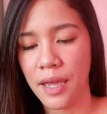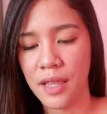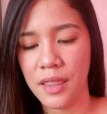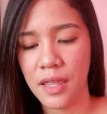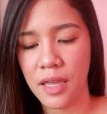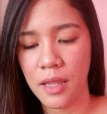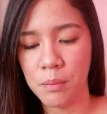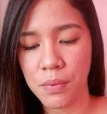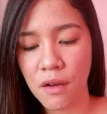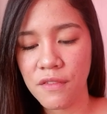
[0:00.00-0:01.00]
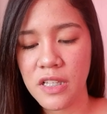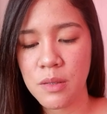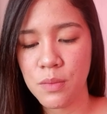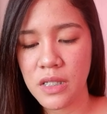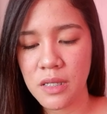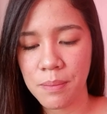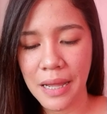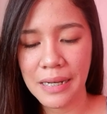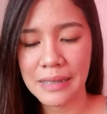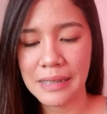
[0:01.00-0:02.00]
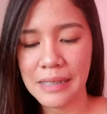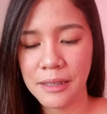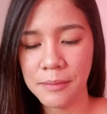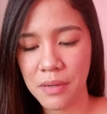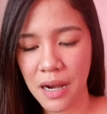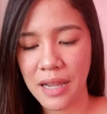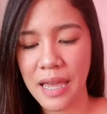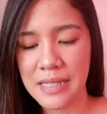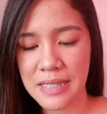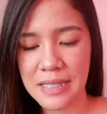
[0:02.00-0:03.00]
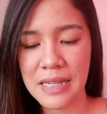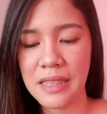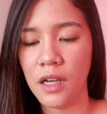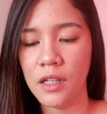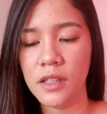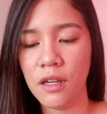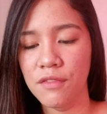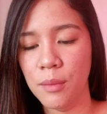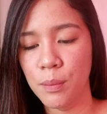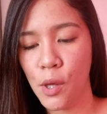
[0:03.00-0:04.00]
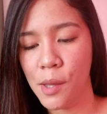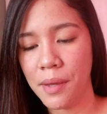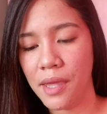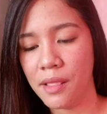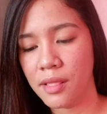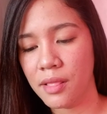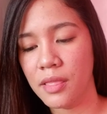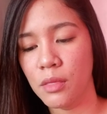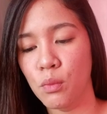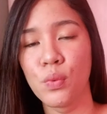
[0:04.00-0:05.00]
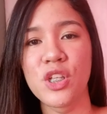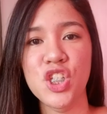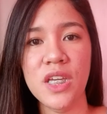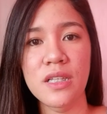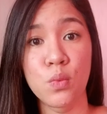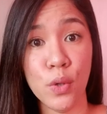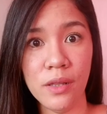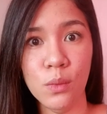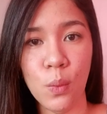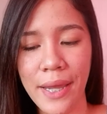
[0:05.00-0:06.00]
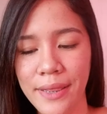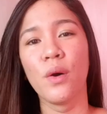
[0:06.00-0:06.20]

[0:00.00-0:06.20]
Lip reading: and then province, municipality, barangay, street, country of deployment, which is worldwide.